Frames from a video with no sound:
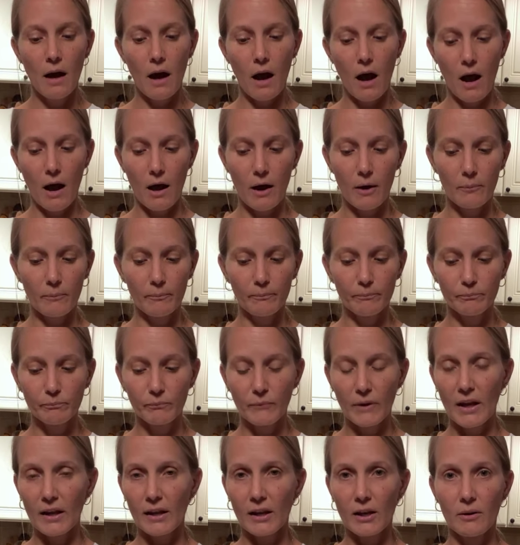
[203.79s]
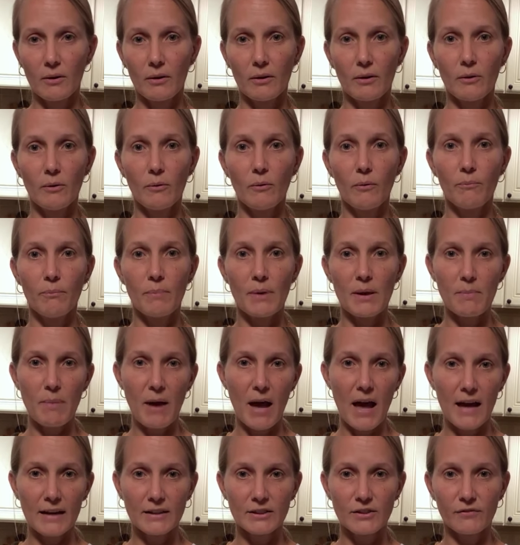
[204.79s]
Um, it can be
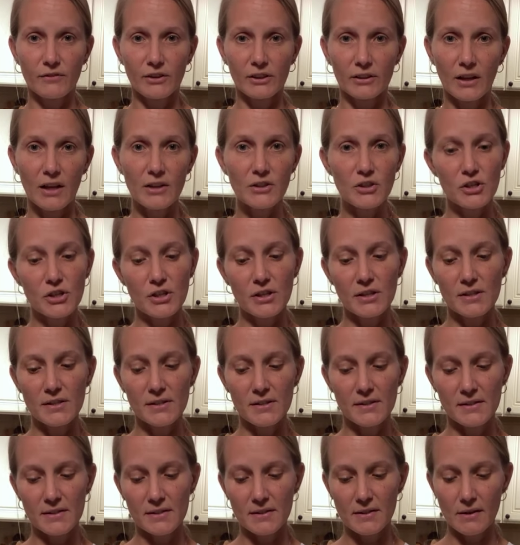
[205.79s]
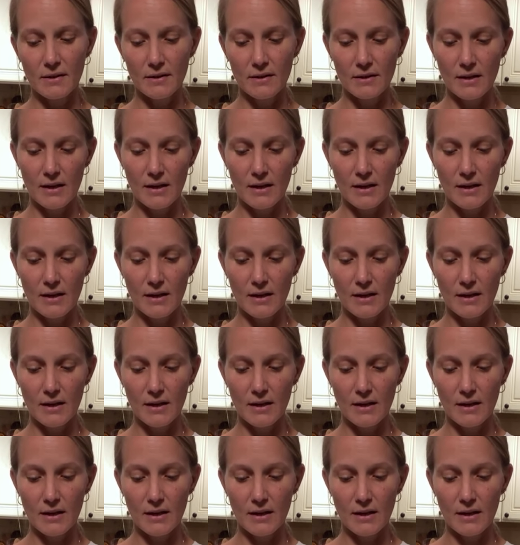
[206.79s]
packed for lunches,